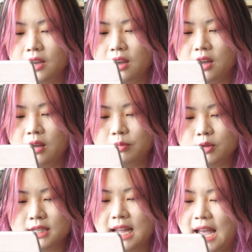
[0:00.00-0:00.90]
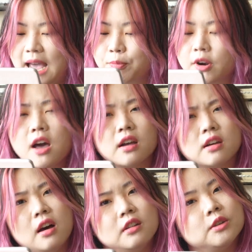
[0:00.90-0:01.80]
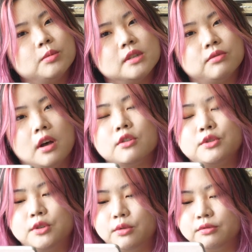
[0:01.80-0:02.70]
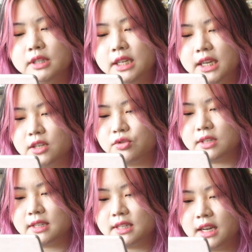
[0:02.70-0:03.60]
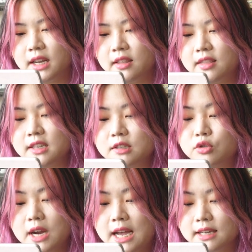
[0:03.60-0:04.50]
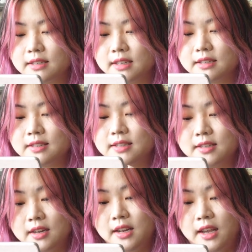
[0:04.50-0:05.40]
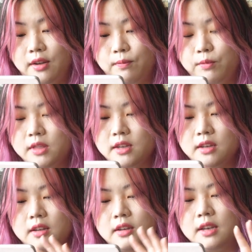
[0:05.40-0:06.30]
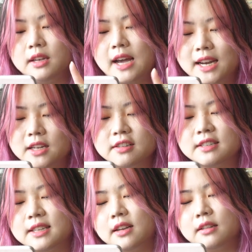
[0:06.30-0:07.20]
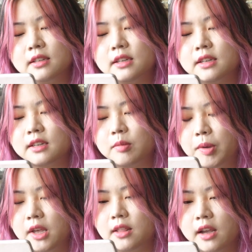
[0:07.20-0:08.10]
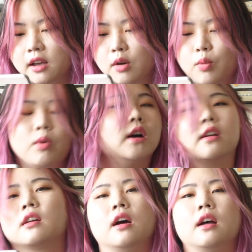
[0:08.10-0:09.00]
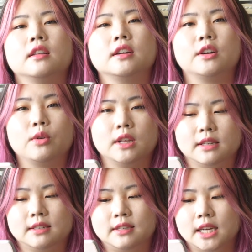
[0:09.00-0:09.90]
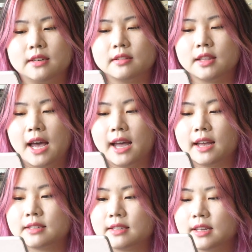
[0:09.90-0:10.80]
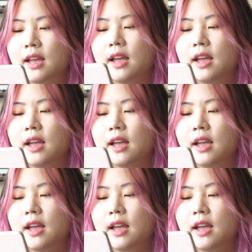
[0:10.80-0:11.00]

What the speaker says: That apricot color was also really interesting. This dress is stunning with it kind of looks like a little bit like a watercolor or like a stained glass.